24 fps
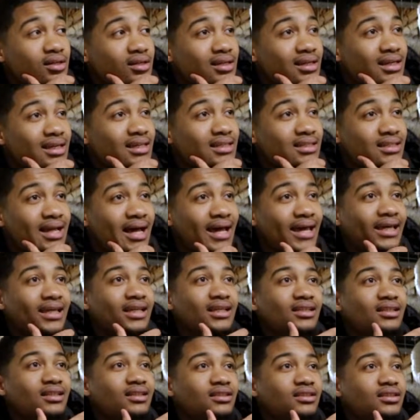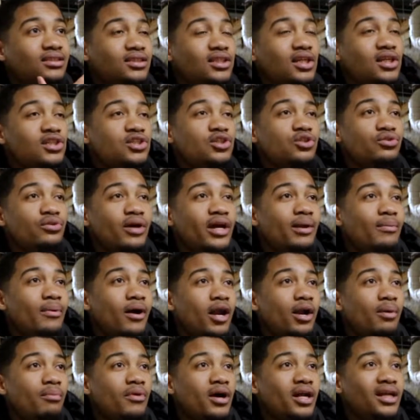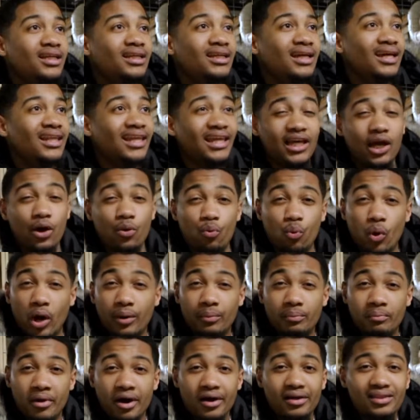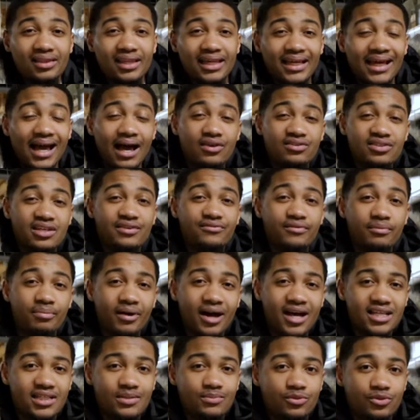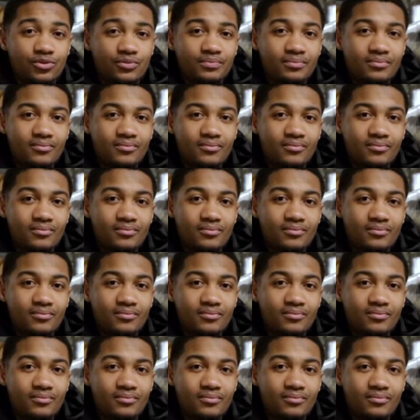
is like such a great amount of money, and like in 1 month, like how's that even possible?